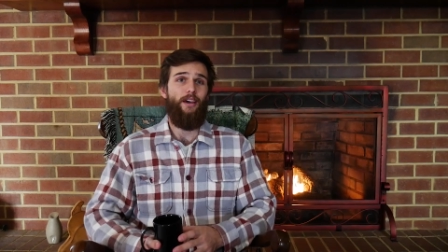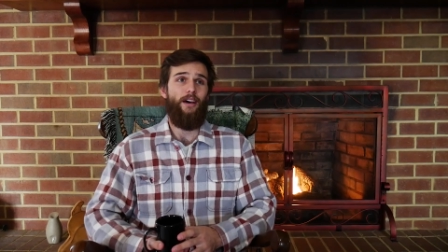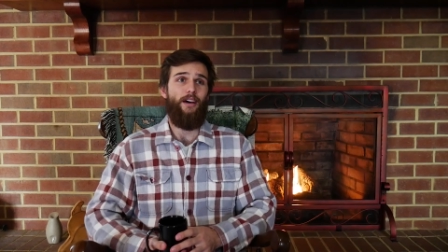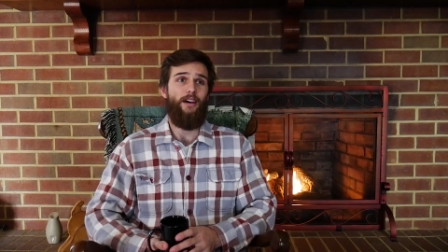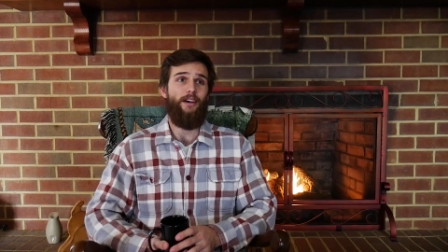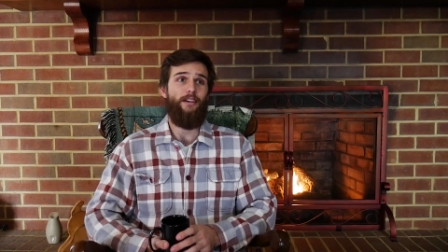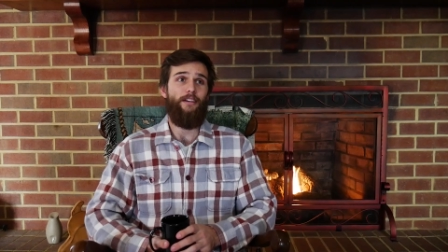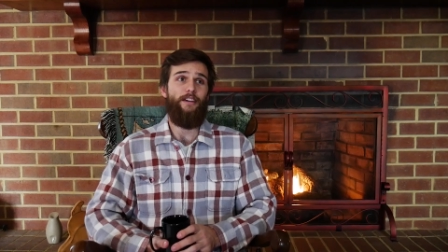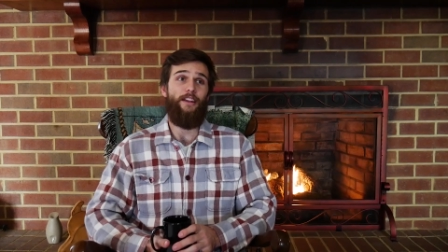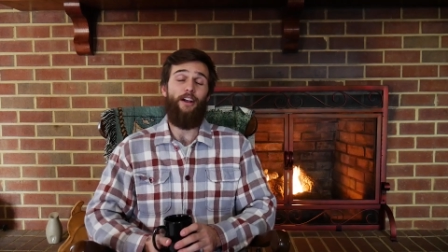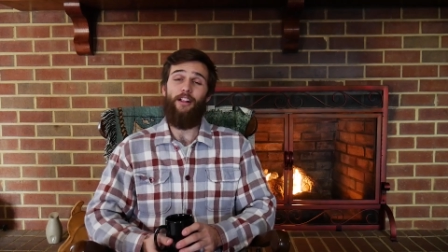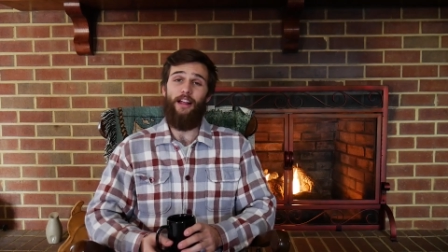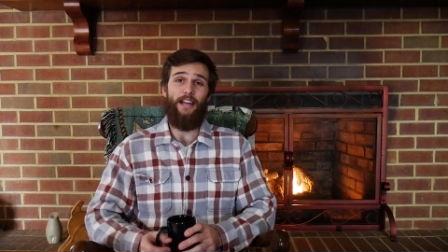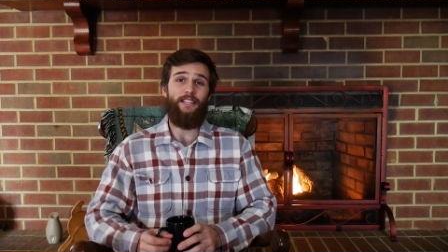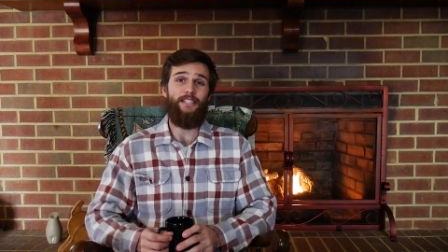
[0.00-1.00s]
Uh, in
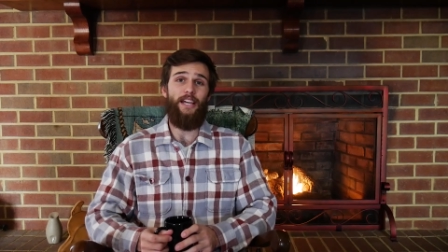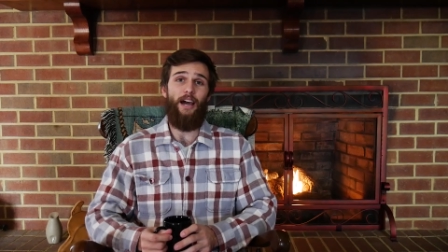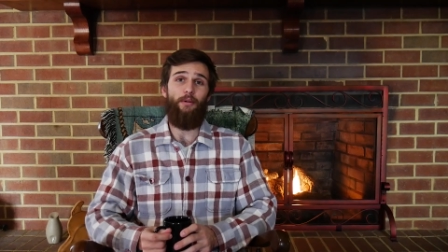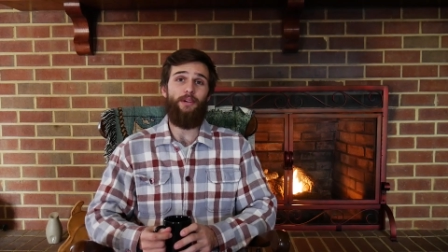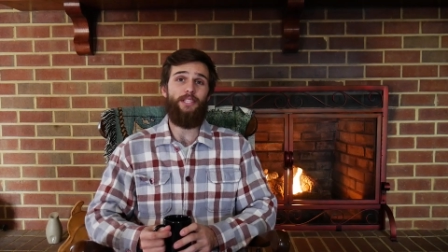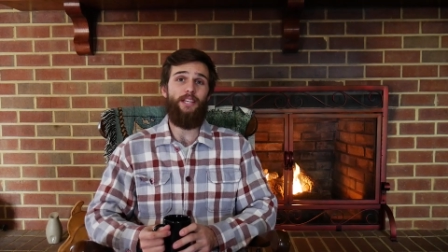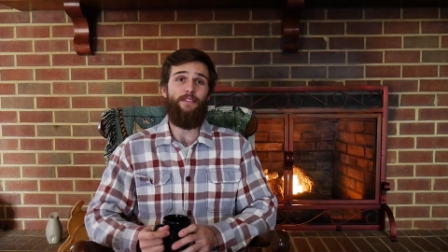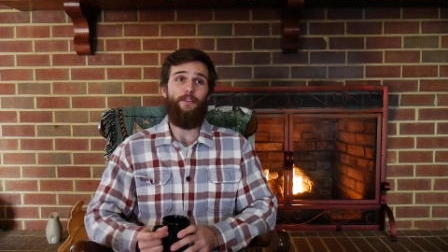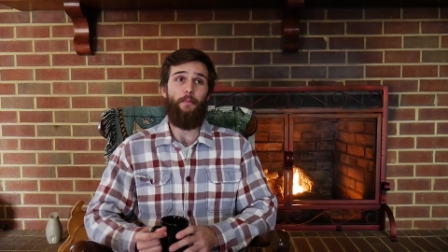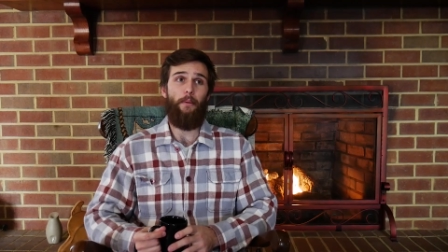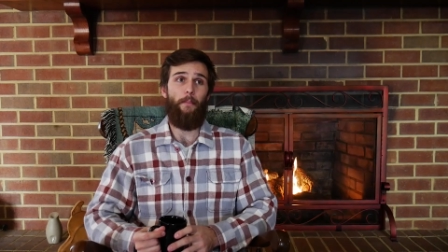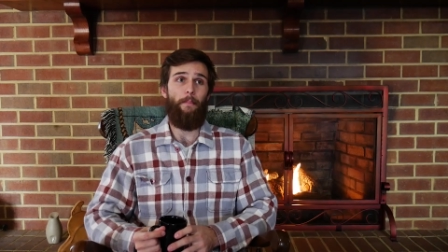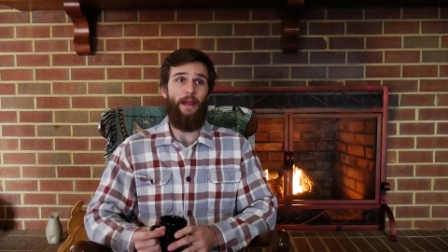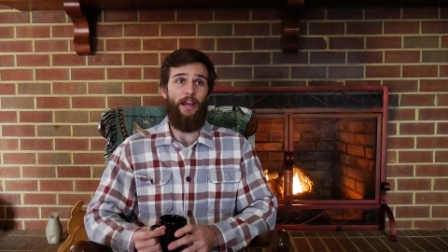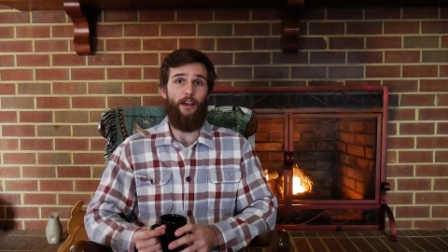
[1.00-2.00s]
all honesty, I wasn't even
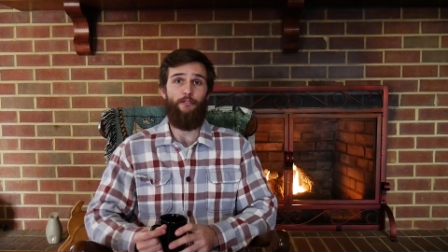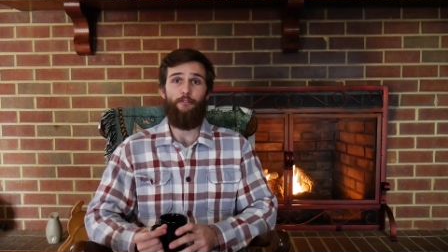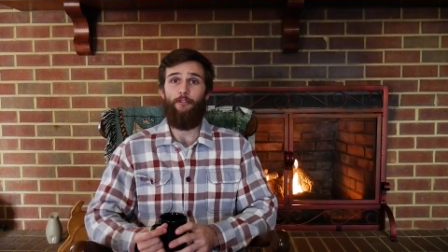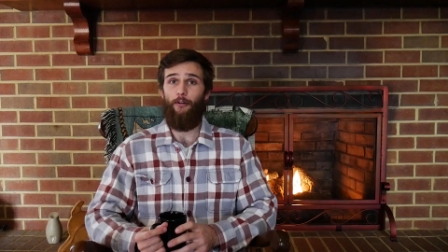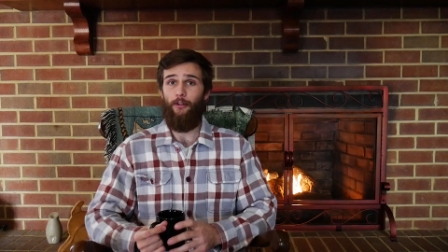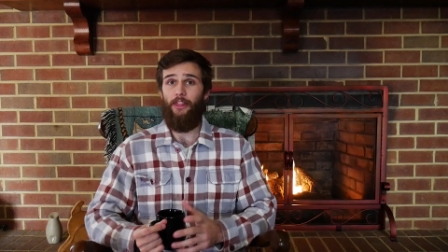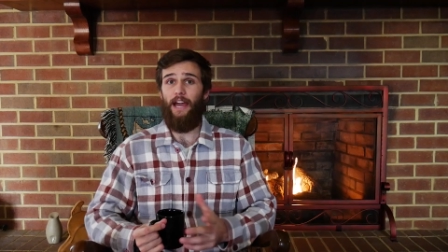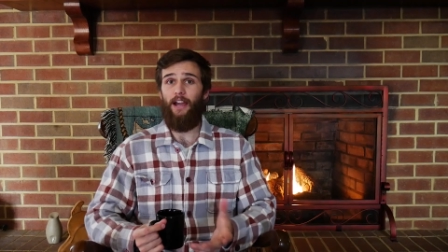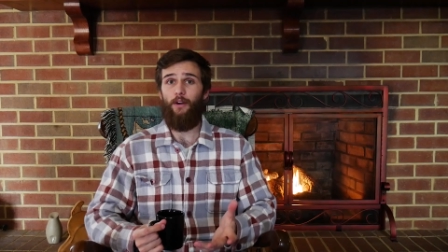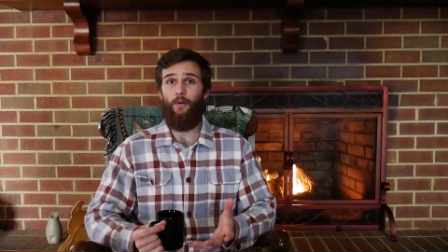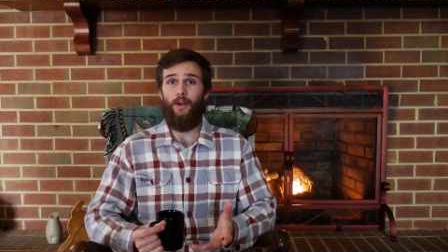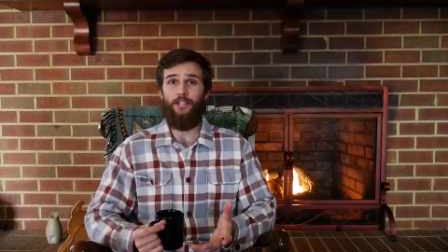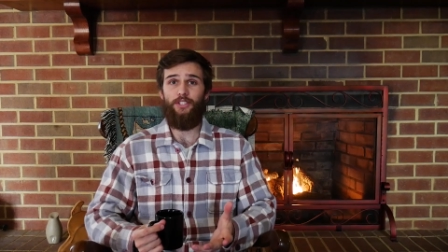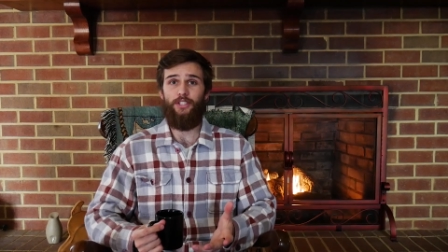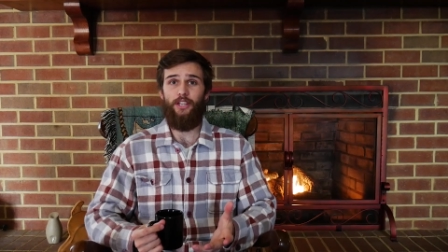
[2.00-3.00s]
prepared for that
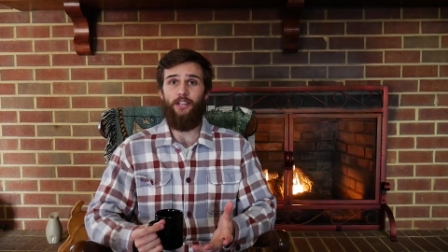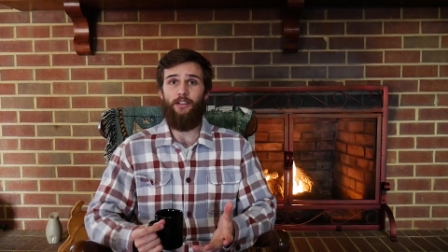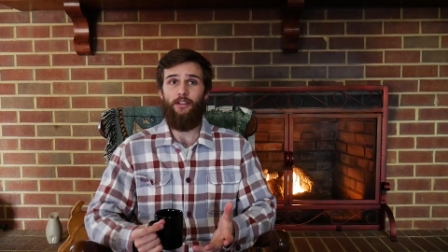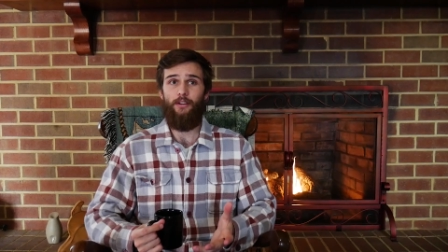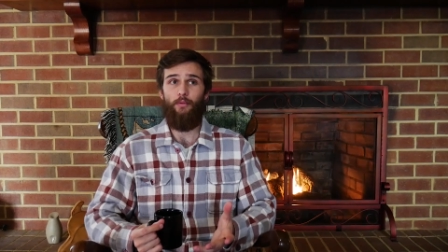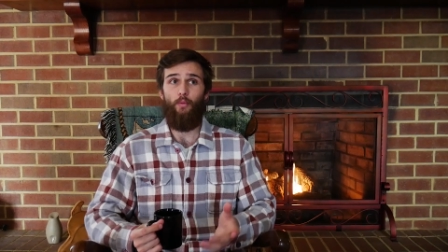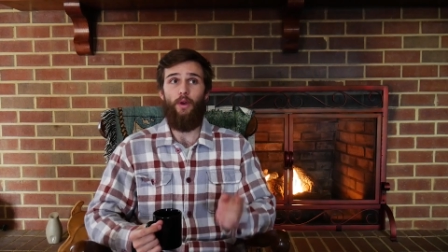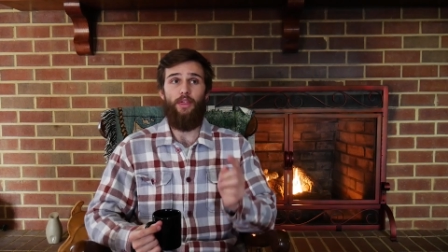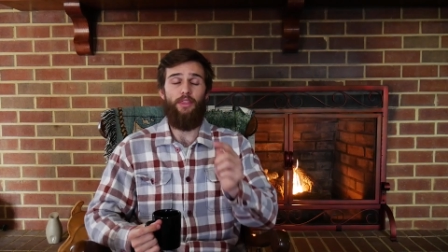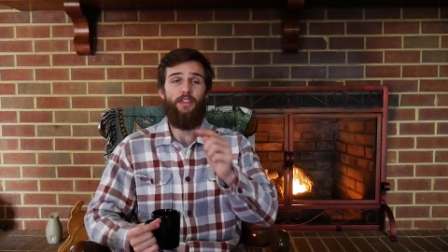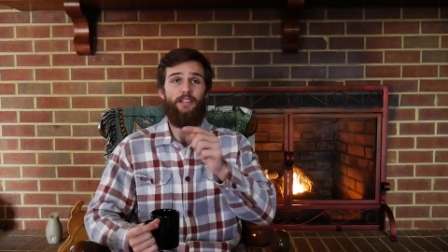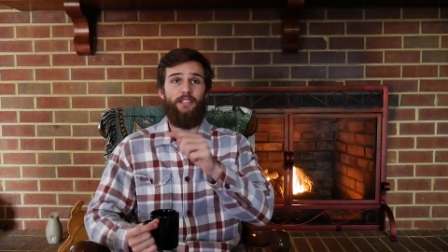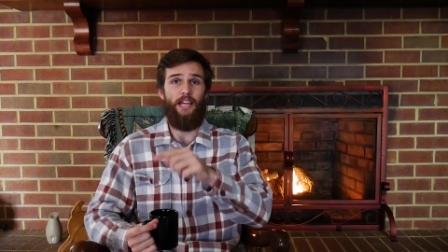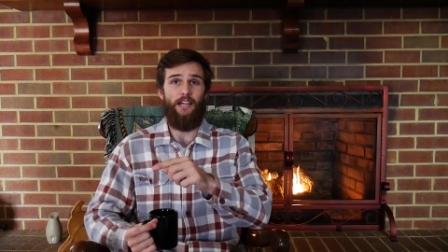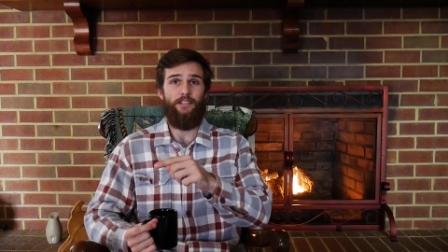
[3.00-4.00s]
question with
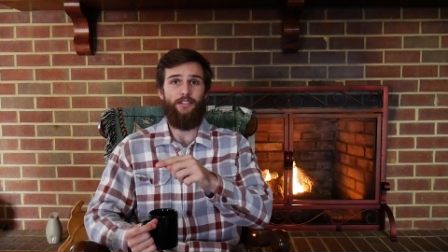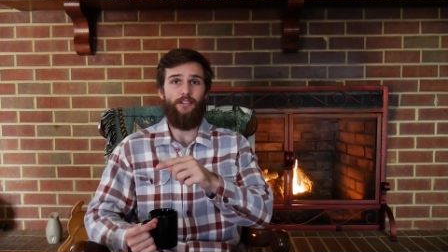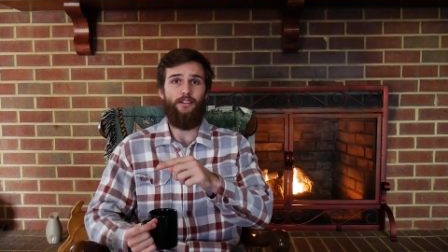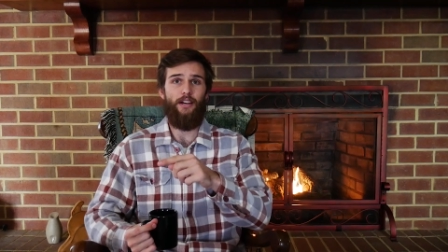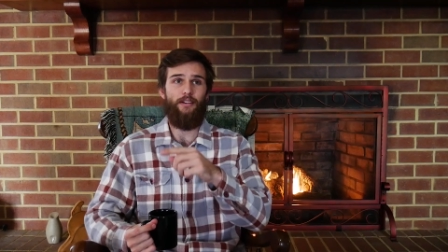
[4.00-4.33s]
this answer.